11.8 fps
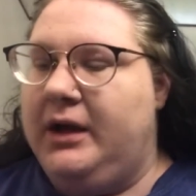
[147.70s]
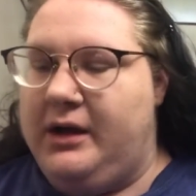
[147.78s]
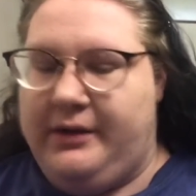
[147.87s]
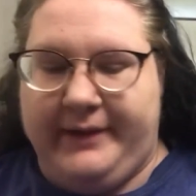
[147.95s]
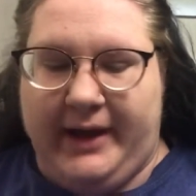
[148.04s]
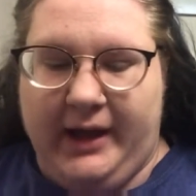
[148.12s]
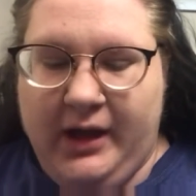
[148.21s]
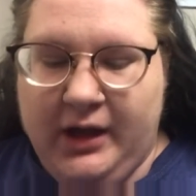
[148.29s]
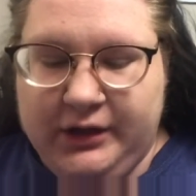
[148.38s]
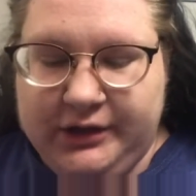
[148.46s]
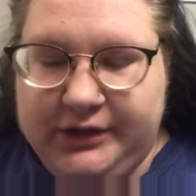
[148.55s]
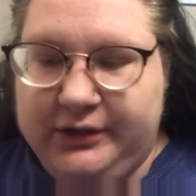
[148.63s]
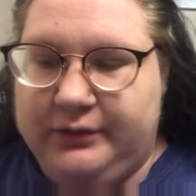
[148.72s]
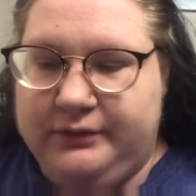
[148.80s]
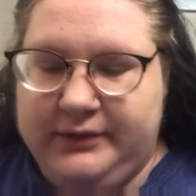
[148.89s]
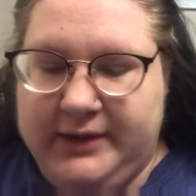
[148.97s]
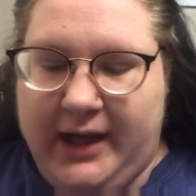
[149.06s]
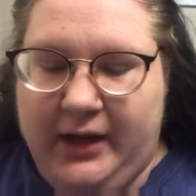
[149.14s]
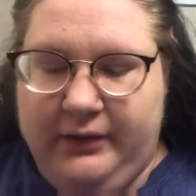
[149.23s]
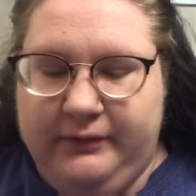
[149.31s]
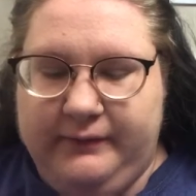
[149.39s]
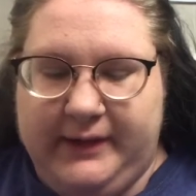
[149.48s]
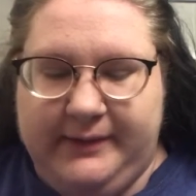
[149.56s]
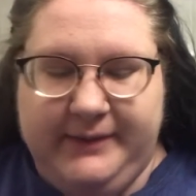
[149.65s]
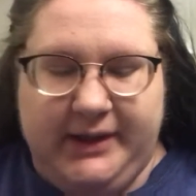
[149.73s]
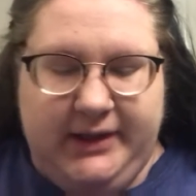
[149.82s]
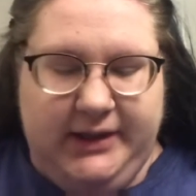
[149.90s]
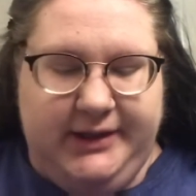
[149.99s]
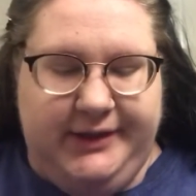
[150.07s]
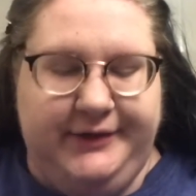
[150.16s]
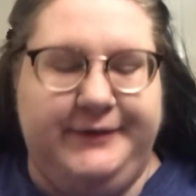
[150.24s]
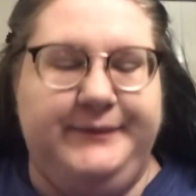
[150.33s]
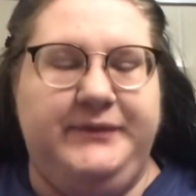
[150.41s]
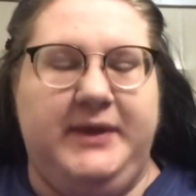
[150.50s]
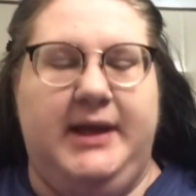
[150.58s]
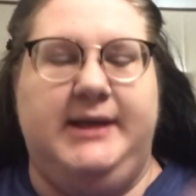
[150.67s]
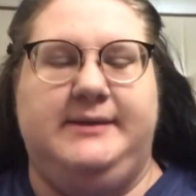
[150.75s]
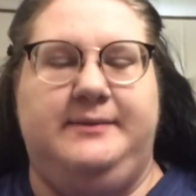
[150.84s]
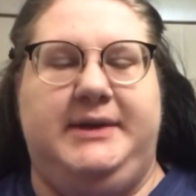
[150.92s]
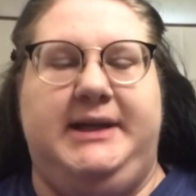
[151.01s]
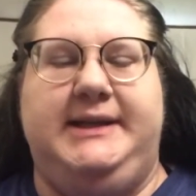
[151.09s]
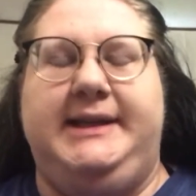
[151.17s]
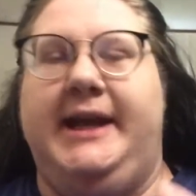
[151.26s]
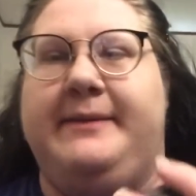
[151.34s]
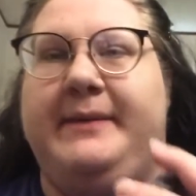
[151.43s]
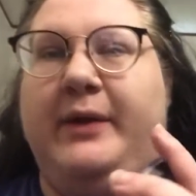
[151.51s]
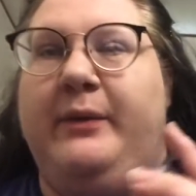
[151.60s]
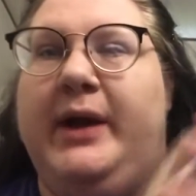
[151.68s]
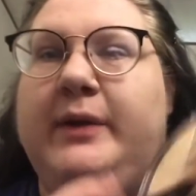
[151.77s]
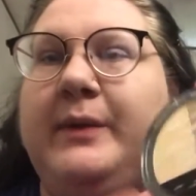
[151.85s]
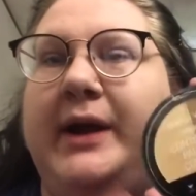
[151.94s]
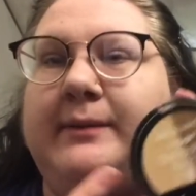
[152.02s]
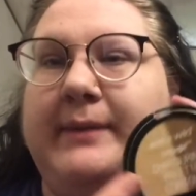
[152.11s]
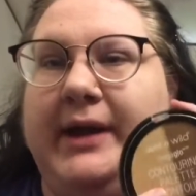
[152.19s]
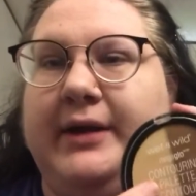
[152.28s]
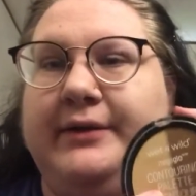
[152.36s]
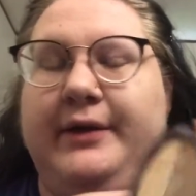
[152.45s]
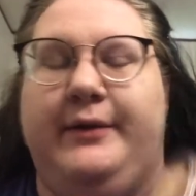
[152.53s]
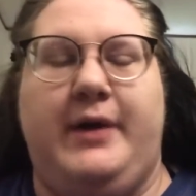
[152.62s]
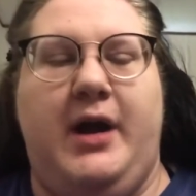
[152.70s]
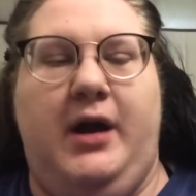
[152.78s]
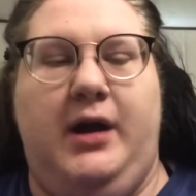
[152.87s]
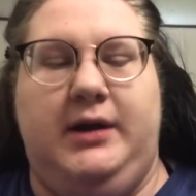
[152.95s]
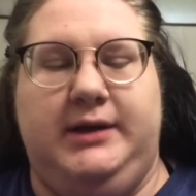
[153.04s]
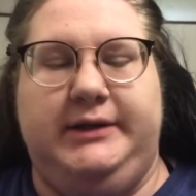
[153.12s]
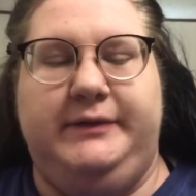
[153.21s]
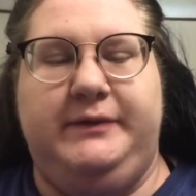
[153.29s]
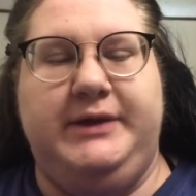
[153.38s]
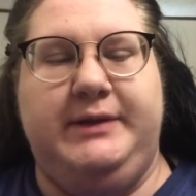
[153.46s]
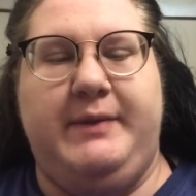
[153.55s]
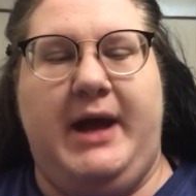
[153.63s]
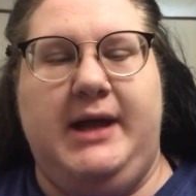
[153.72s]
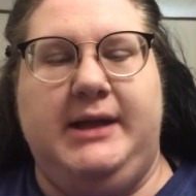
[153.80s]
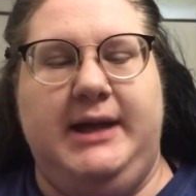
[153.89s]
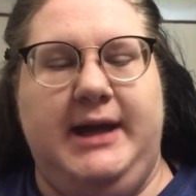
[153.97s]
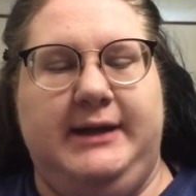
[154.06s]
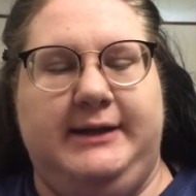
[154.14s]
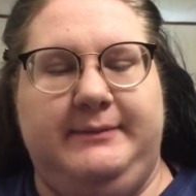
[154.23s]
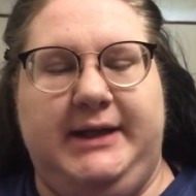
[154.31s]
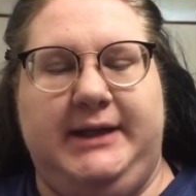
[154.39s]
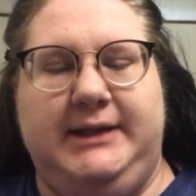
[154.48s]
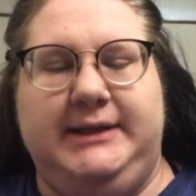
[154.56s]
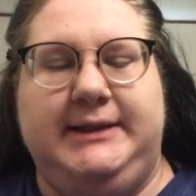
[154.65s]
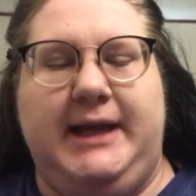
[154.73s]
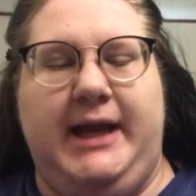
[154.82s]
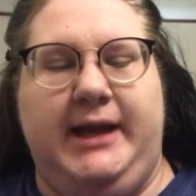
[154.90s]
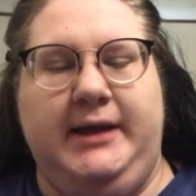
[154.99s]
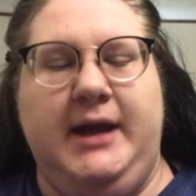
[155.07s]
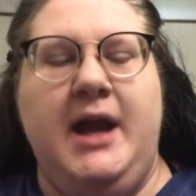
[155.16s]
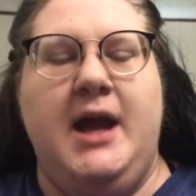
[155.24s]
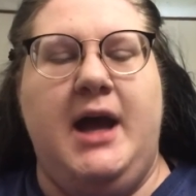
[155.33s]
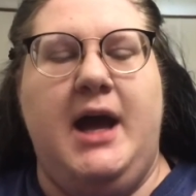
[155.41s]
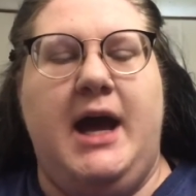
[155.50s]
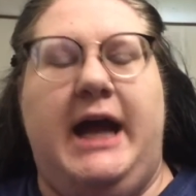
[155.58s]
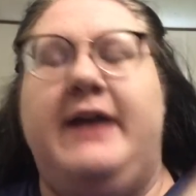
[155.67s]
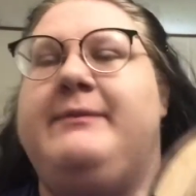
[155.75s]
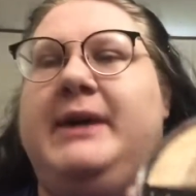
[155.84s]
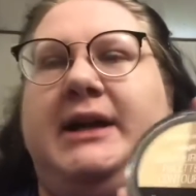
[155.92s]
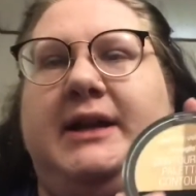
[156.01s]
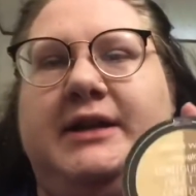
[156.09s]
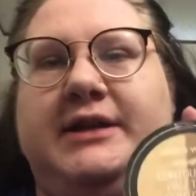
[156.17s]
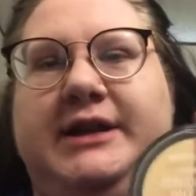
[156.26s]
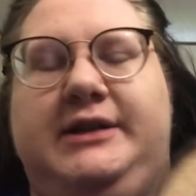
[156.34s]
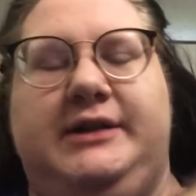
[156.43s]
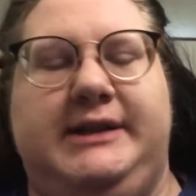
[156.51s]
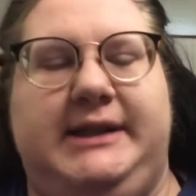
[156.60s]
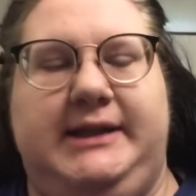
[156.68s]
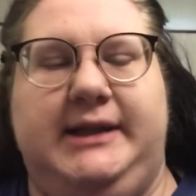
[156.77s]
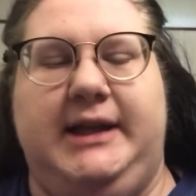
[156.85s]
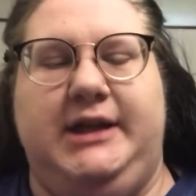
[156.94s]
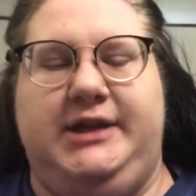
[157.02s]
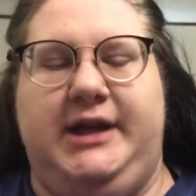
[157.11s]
Okay, so now what I'm gonna do is I'm gonna take my Wet n Wild Mega Glow contouring palette and I'm gonna take, I have mine in the shade Dulce de Leche.